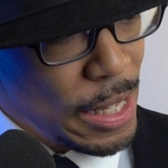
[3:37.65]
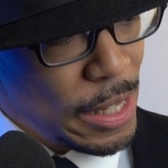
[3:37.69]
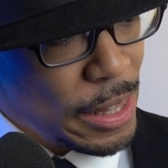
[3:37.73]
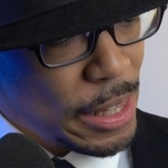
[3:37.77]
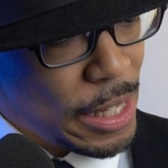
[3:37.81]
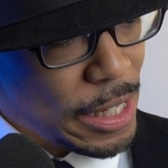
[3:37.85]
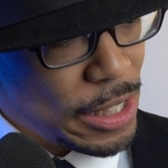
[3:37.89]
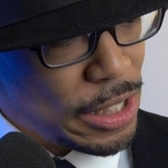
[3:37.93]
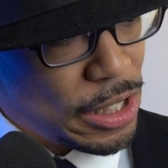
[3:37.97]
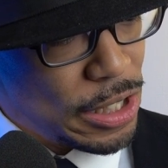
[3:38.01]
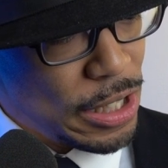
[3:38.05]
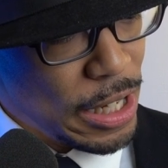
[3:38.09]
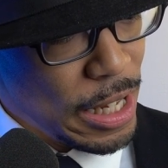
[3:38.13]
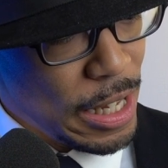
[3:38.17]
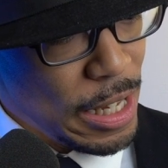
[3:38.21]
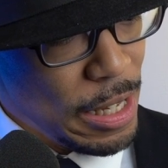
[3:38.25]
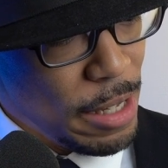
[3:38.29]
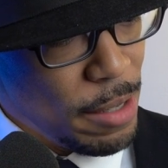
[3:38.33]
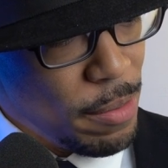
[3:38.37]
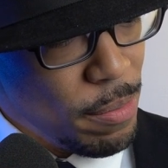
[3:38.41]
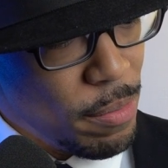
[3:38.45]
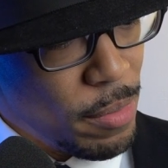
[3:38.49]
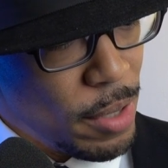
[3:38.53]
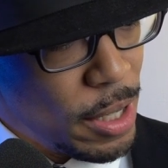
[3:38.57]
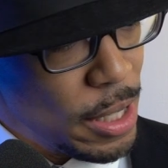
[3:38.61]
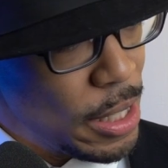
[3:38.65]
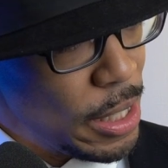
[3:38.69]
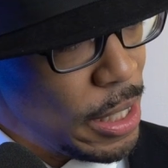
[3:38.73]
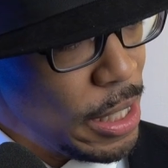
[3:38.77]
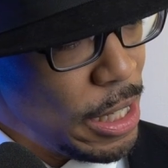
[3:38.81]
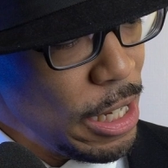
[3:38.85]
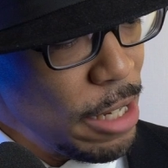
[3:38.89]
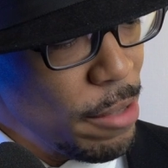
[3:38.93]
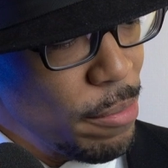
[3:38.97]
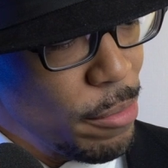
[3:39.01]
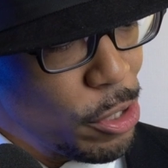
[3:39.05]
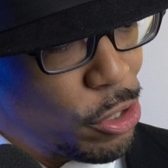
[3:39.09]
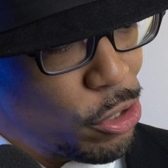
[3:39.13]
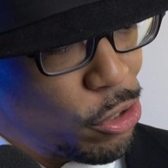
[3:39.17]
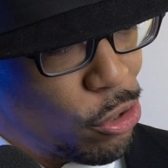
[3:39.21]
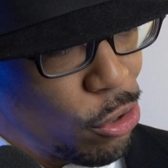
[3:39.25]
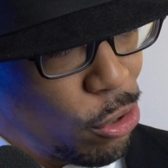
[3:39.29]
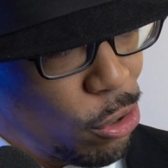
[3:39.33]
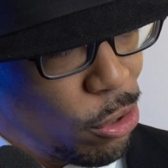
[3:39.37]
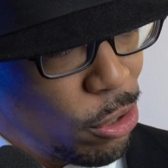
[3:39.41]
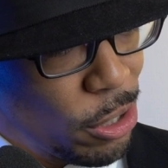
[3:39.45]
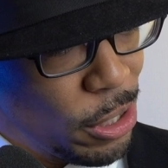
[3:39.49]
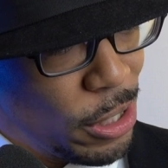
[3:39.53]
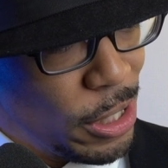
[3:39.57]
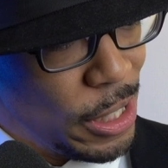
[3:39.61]
They seem
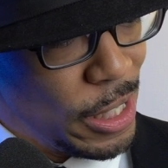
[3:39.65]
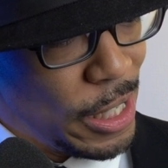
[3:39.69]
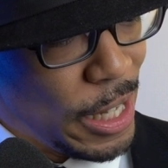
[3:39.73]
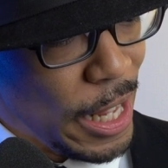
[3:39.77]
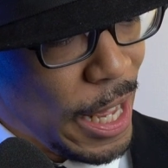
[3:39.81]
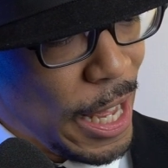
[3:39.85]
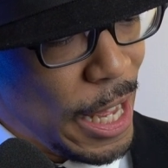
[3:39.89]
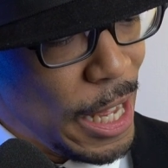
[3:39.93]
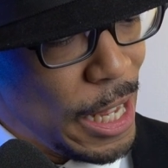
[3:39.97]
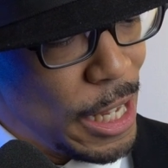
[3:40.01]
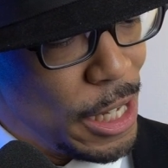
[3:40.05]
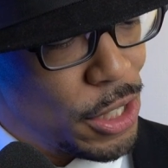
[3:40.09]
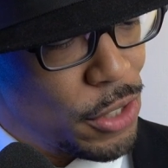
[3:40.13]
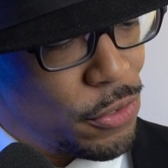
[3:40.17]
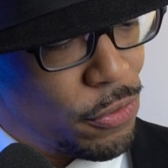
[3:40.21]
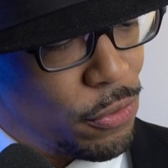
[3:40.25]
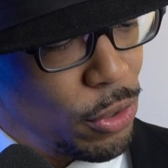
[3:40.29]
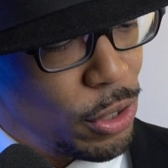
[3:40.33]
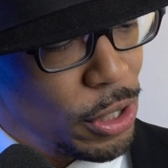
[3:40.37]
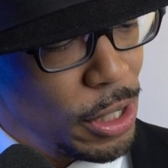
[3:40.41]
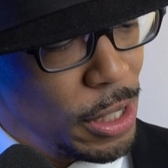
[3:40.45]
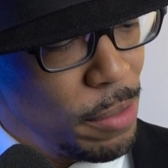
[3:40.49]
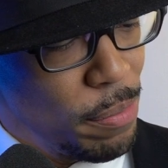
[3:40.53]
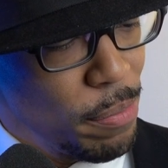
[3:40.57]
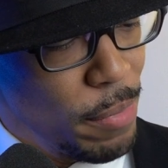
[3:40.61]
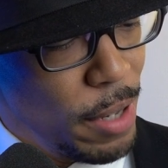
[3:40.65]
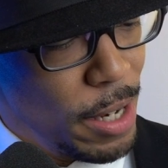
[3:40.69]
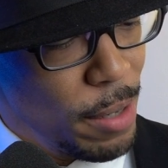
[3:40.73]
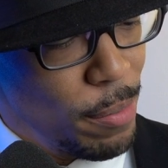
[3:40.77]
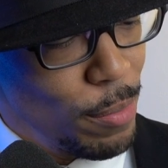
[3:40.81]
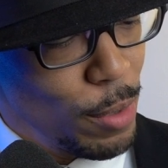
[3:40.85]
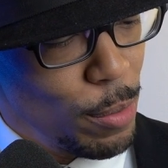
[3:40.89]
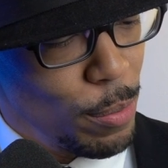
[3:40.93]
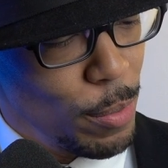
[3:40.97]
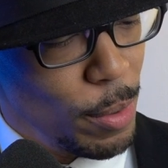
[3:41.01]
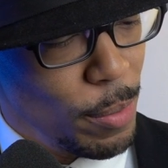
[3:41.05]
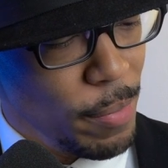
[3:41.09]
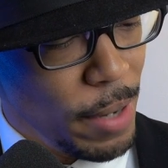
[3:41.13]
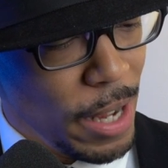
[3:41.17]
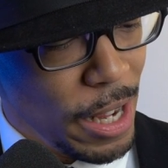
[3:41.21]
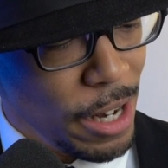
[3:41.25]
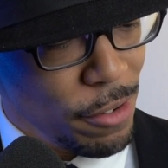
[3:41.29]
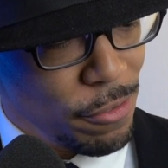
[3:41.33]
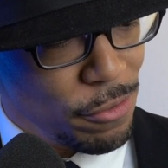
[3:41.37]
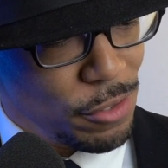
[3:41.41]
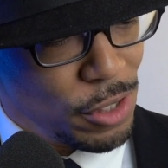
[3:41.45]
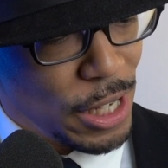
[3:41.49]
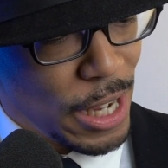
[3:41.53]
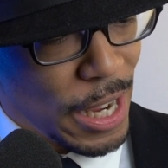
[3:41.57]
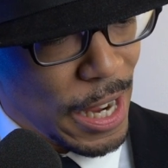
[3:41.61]
immature in age for the minimum amount
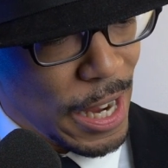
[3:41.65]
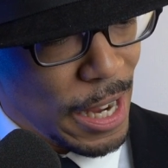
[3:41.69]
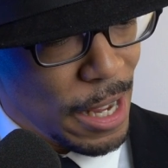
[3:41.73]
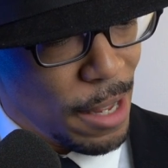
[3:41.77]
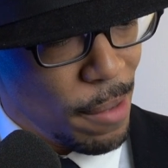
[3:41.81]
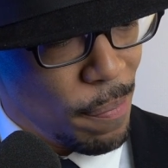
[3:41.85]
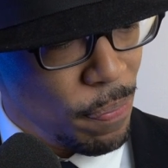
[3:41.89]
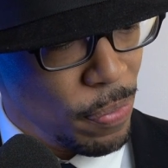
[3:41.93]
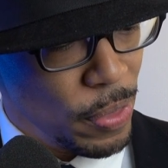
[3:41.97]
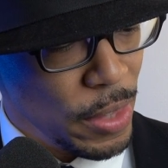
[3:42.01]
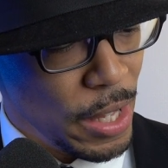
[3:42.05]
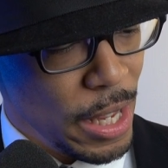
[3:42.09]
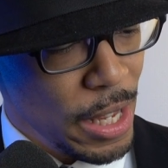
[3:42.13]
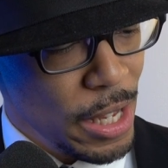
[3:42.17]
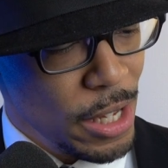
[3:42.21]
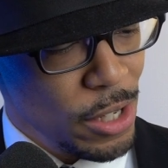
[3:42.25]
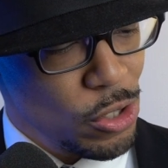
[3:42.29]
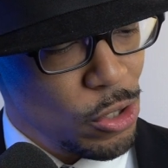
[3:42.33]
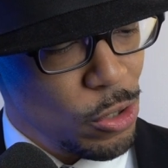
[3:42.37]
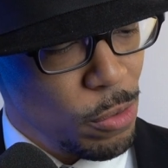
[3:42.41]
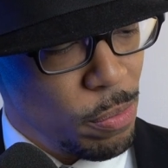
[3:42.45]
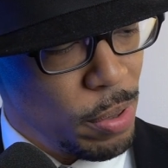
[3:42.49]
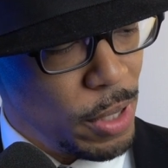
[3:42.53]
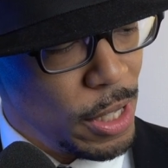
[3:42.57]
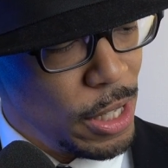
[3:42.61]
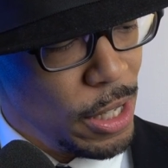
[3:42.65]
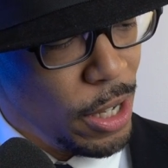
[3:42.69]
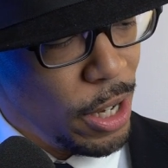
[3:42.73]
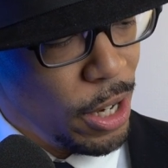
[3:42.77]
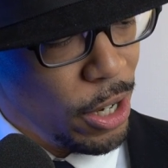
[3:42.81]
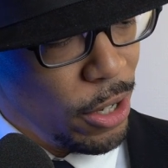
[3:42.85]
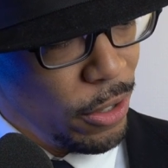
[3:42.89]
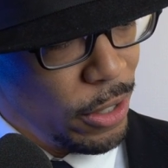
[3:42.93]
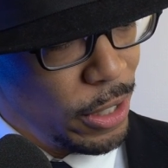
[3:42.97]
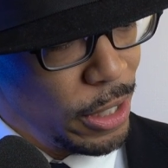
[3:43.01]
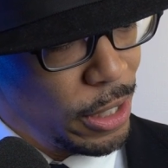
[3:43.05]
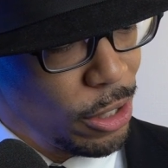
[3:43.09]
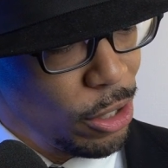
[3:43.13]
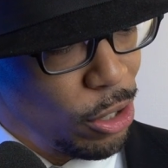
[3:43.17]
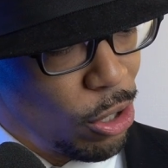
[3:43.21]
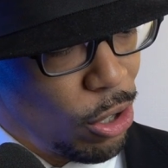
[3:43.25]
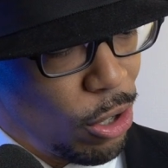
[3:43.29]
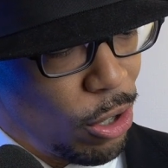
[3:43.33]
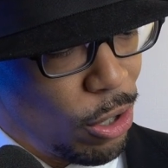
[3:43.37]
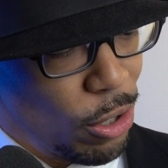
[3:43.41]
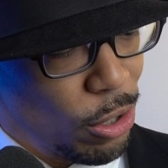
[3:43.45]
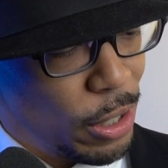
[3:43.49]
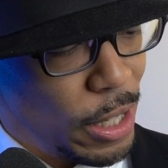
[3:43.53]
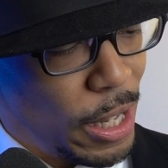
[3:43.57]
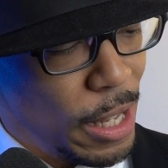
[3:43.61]
of time to be hurried
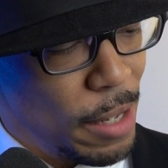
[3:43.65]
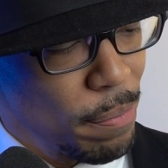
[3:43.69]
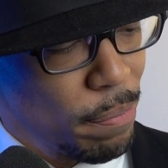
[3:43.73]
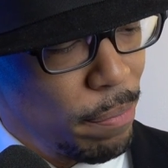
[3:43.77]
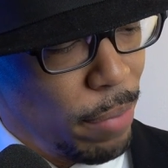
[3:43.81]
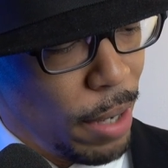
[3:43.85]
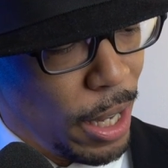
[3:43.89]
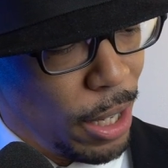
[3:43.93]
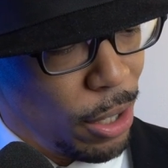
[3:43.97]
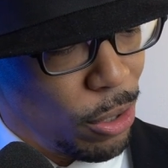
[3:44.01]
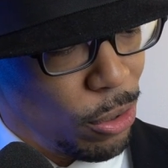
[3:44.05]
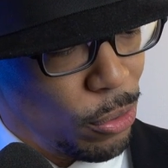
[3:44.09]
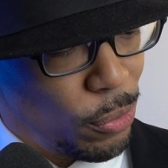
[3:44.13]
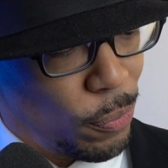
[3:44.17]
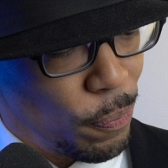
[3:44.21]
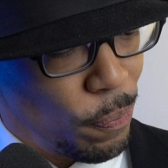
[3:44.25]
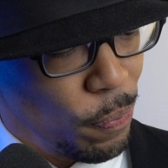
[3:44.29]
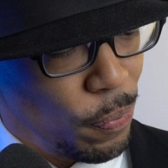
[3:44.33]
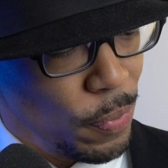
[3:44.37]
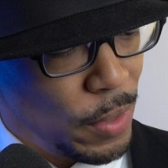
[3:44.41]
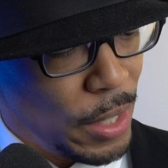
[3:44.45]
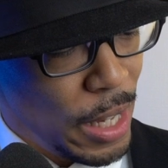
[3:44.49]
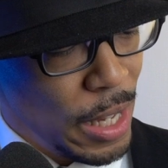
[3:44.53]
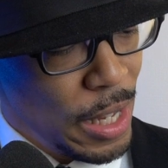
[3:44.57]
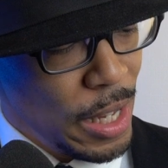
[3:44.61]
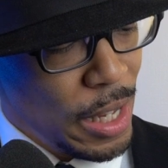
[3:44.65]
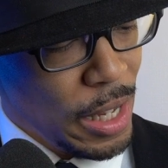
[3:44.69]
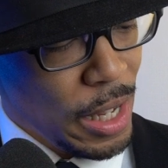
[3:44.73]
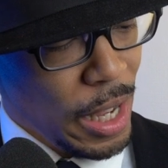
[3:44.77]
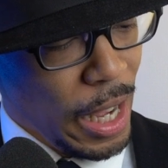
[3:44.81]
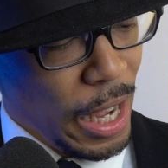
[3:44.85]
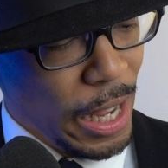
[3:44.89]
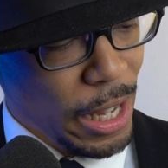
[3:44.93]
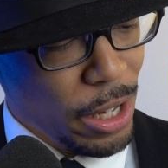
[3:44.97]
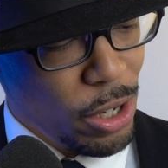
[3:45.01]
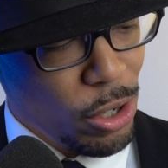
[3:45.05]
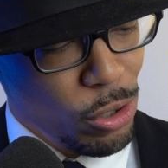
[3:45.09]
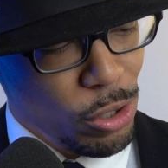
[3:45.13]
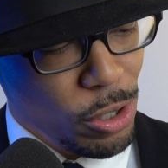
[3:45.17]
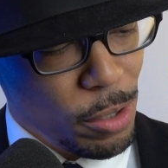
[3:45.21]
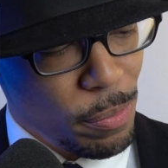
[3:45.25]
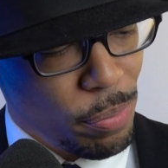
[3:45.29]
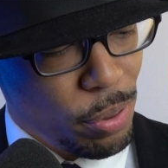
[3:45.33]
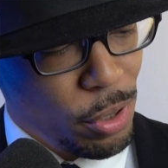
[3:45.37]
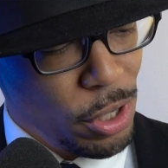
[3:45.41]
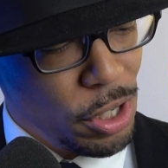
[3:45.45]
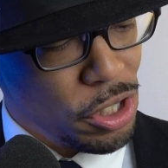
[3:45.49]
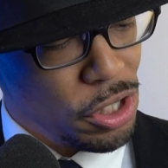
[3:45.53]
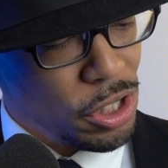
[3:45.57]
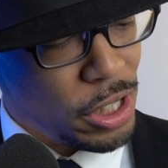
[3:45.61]
along and bottled. I don't
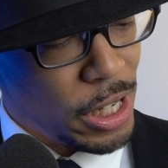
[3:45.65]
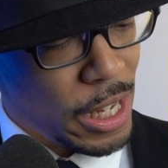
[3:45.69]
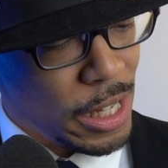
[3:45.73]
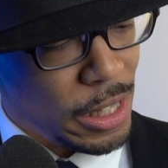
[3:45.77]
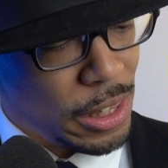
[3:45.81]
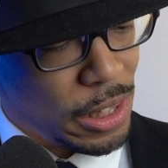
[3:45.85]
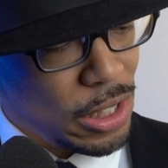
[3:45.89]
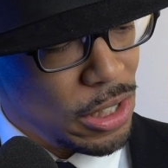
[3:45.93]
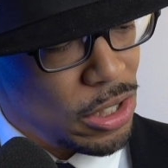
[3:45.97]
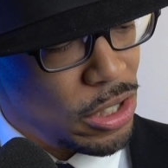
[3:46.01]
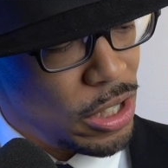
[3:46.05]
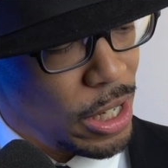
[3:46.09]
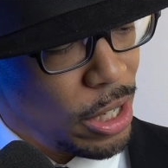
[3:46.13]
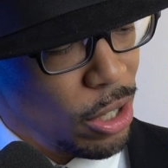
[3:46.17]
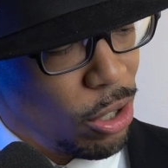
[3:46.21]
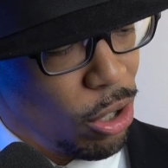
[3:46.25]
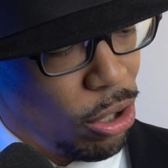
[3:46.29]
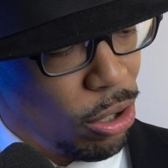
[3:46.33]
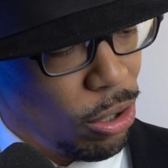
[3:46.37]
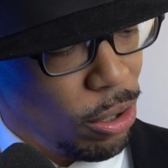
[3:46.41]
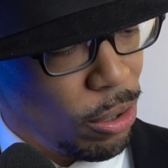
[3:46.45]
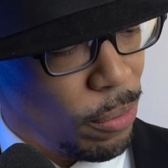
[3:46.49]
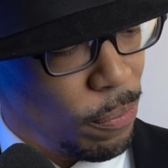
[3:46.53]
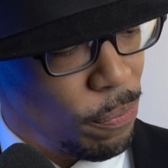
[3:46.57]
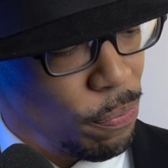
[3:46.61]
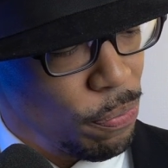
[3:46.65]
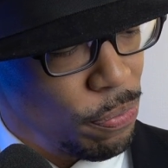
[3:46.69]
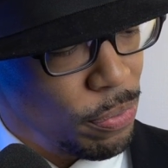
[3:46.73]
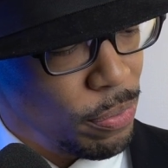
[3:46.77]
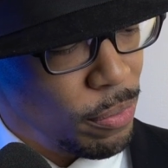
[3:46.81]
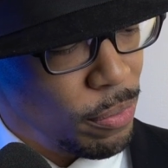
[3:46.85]
appreciate this at all.